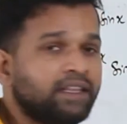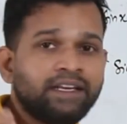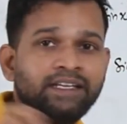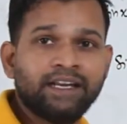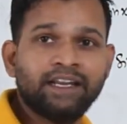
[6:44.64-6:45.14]

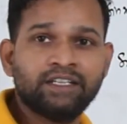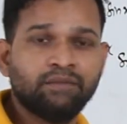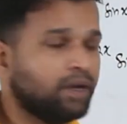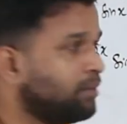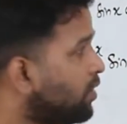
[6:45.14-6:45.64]

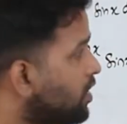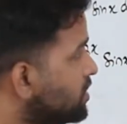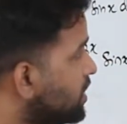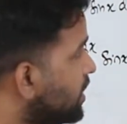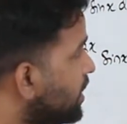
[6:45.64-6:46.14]
integration by
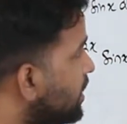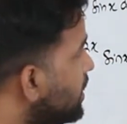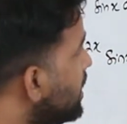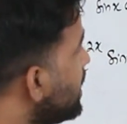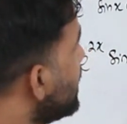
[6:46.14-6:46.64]
parts
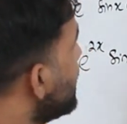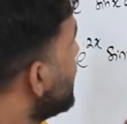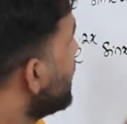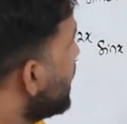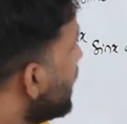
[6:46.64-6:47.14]
again,
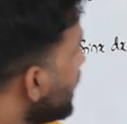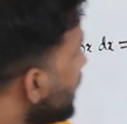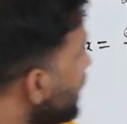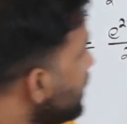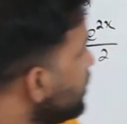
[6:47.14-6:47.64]

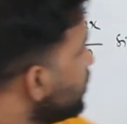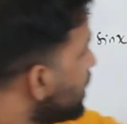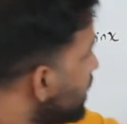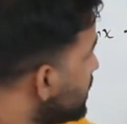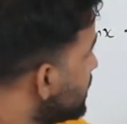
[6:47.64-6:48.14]
Again, you get the